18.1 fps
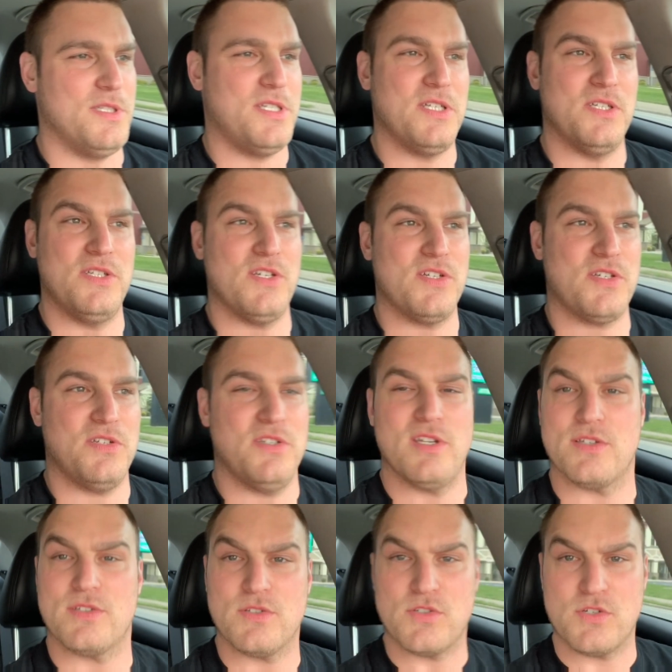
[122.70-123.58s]
condition
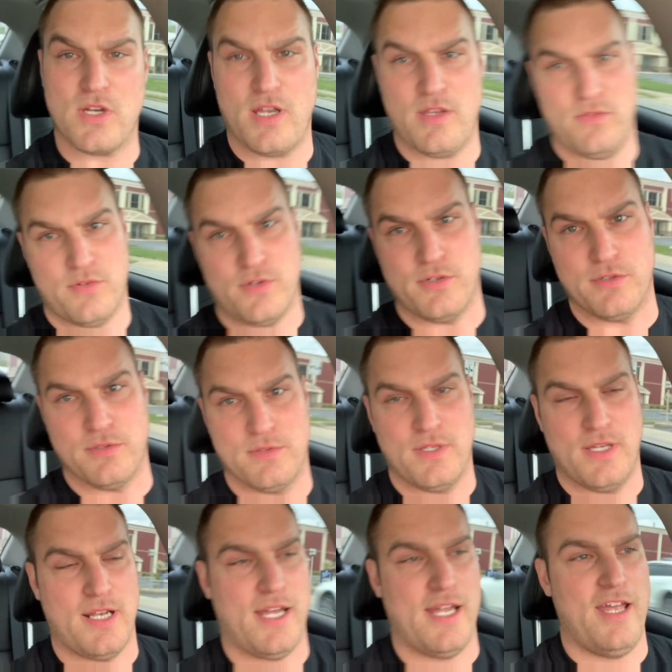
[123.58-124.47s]
doesn't shine through,
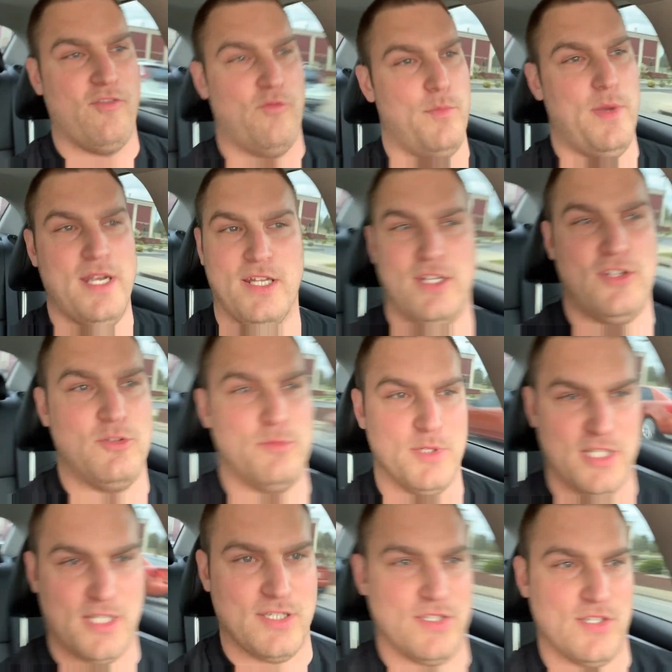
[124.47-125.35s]
and I have many
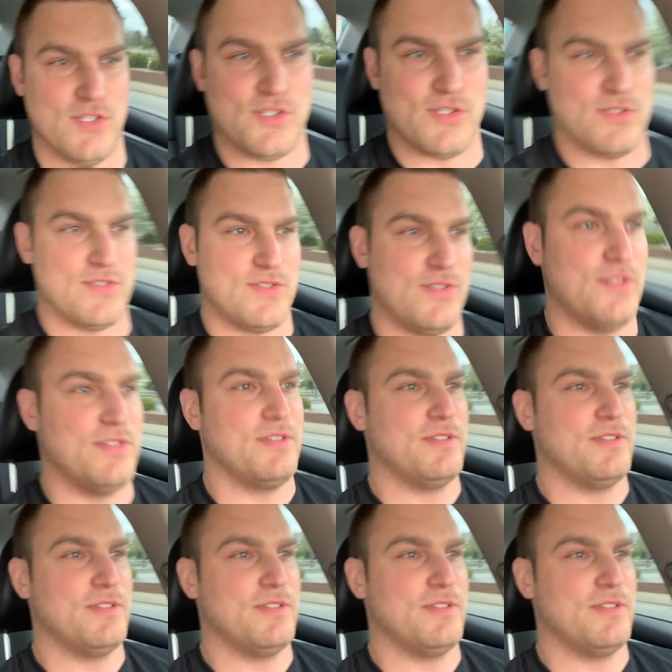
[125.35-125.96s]
human conditions.